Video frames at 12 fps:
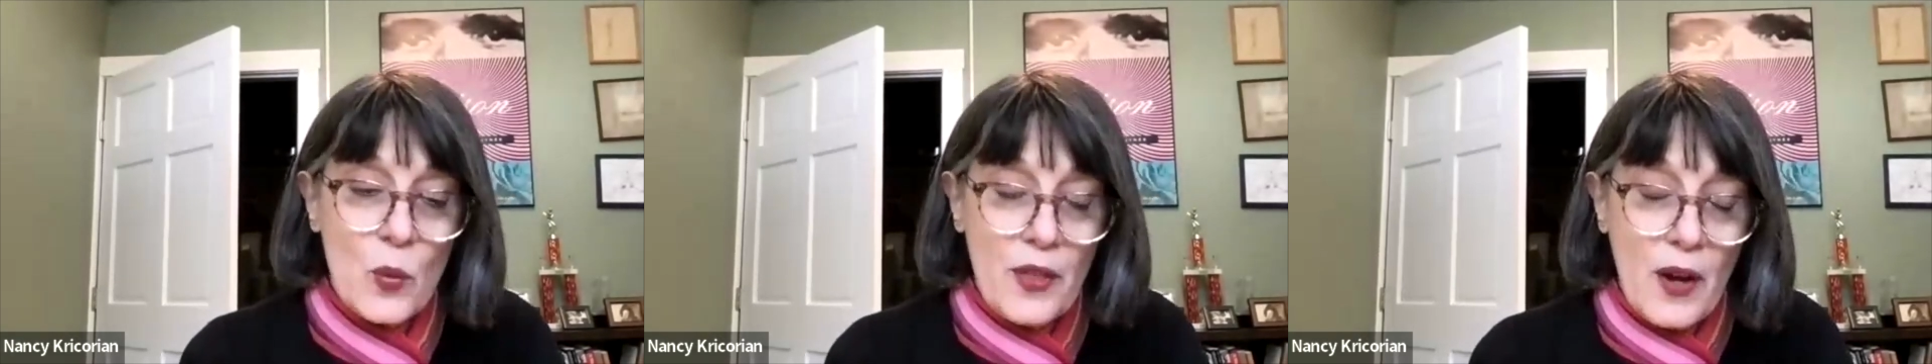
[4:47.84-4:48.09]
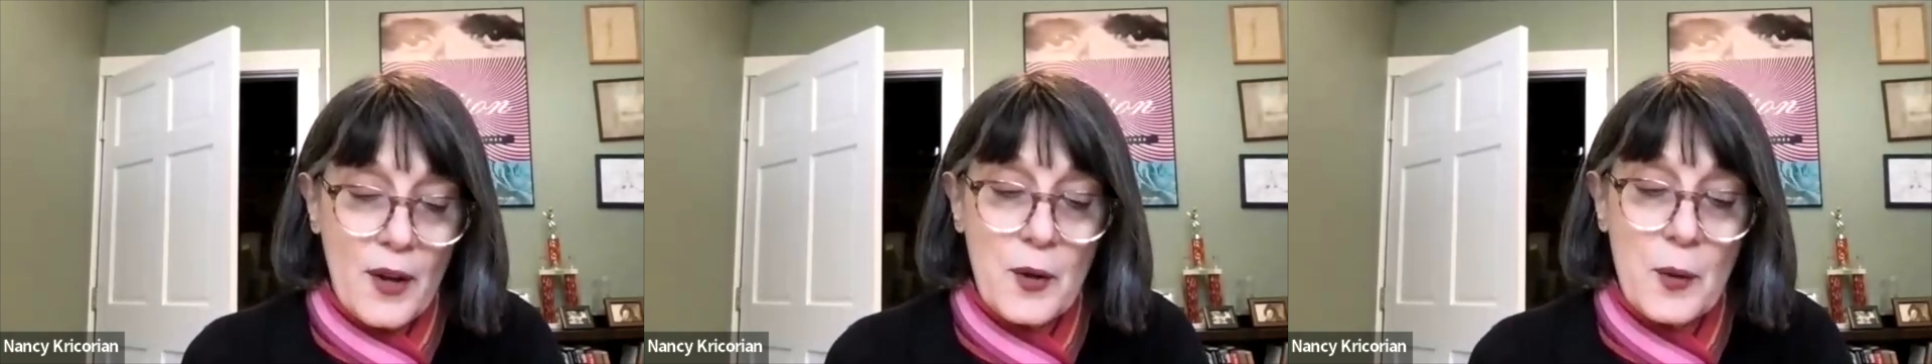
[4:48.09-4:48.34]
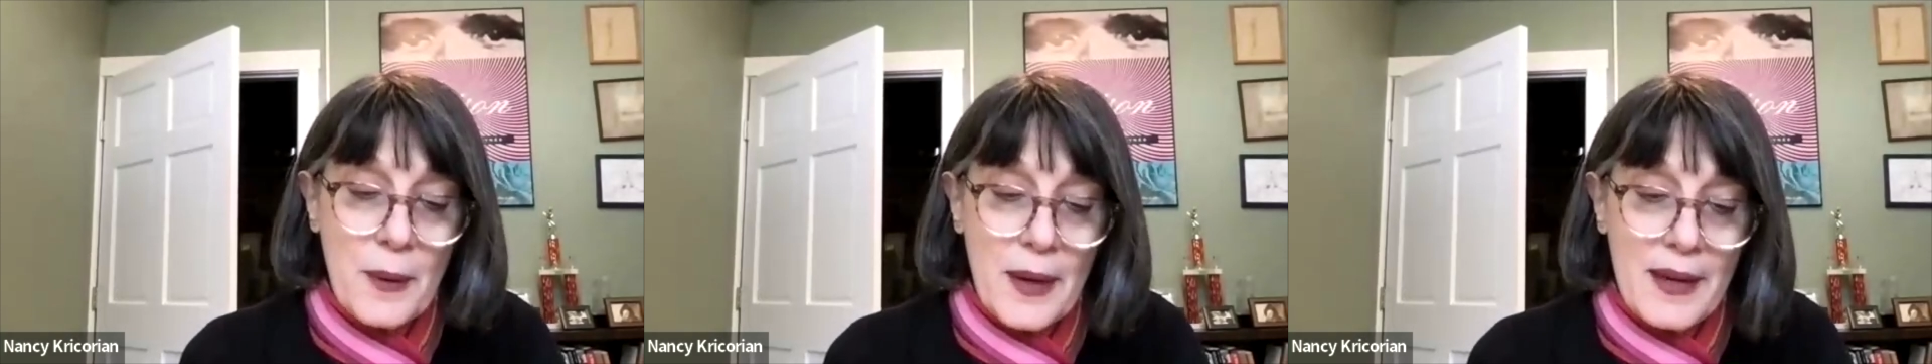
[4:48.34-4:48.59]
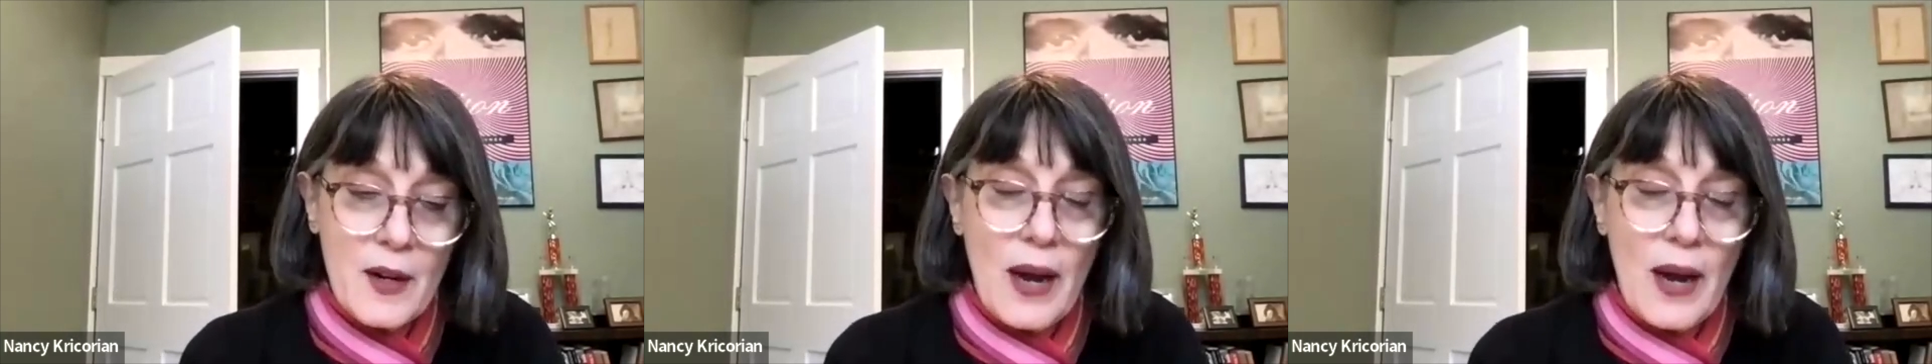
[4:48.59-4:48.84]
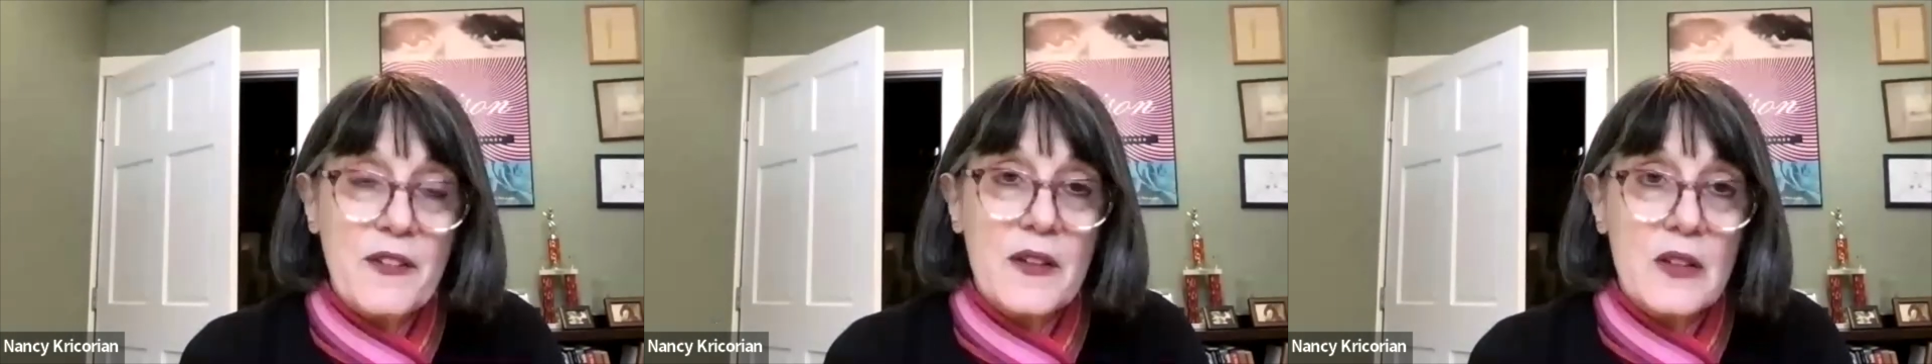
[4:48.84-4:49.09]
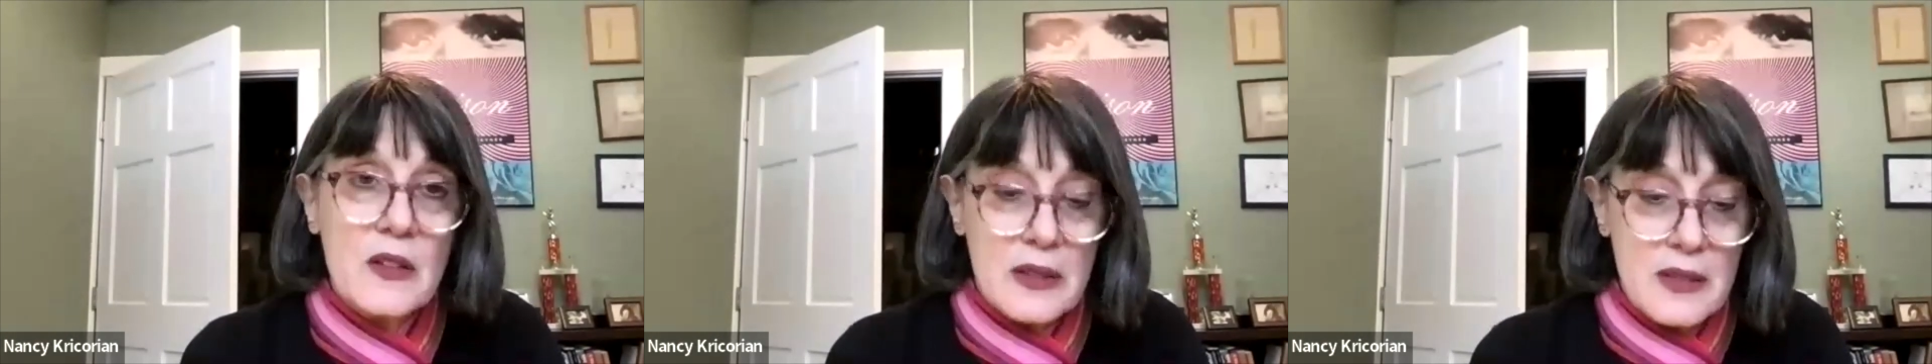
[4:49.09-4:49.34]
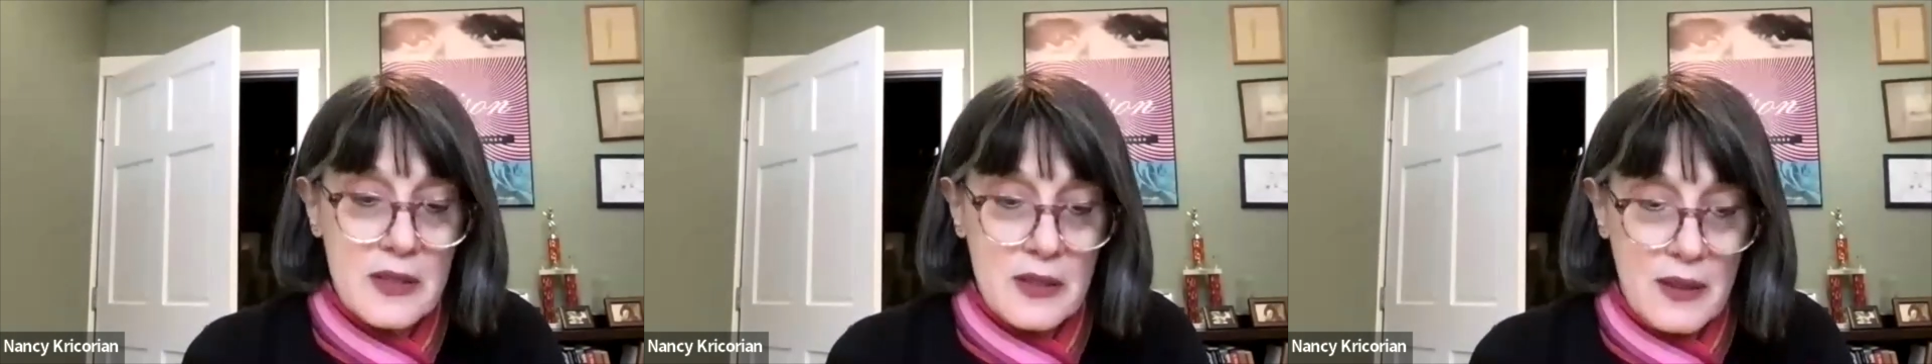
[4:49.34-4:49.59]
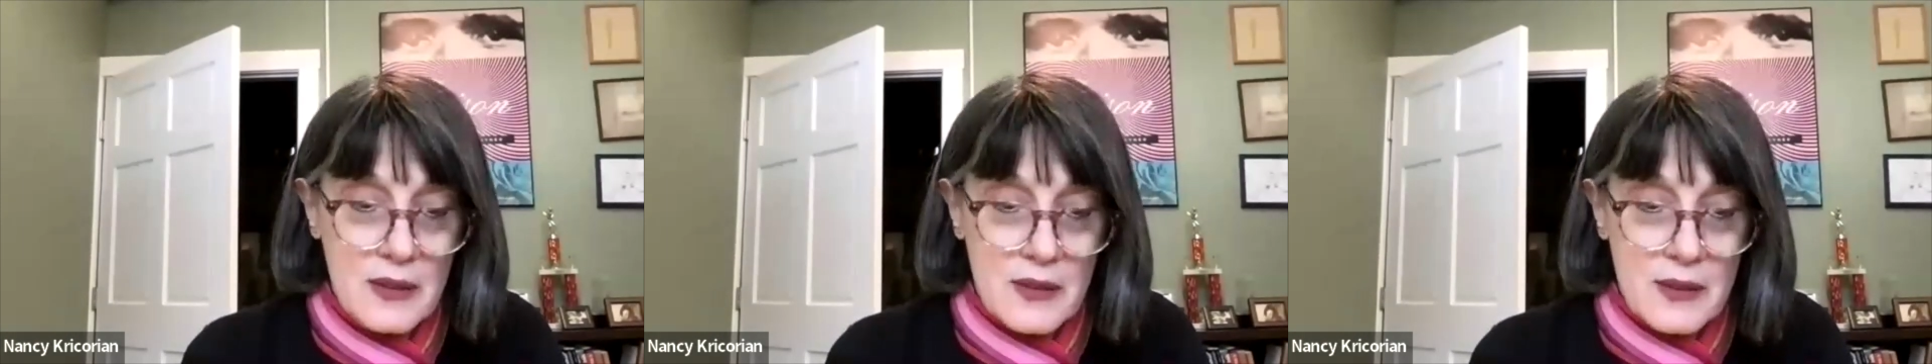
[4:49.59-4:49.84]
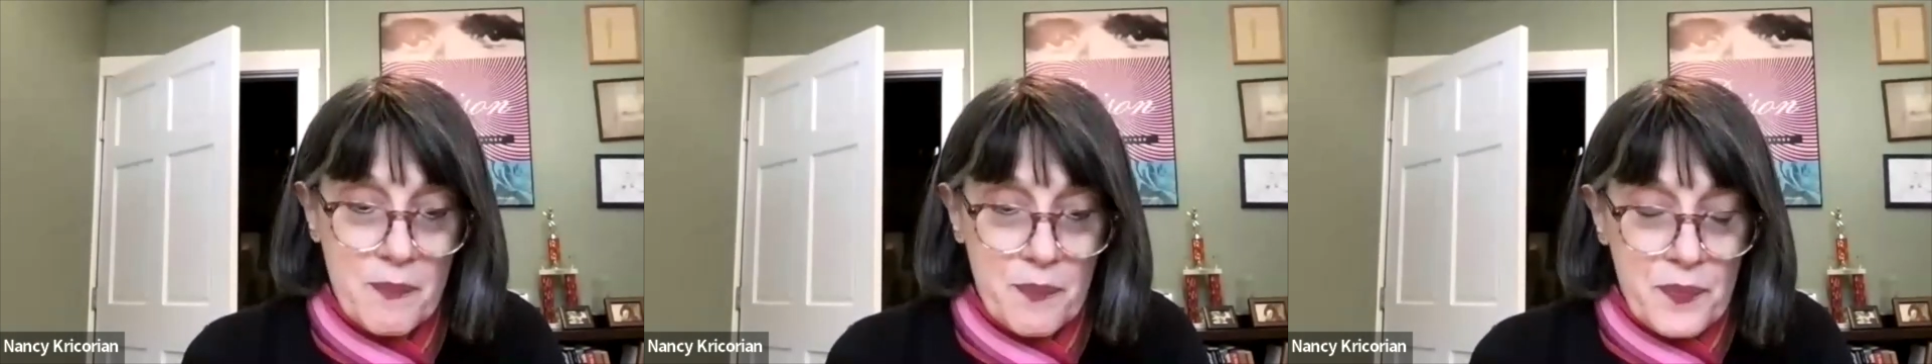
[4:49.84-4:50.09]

with autobiographical incident.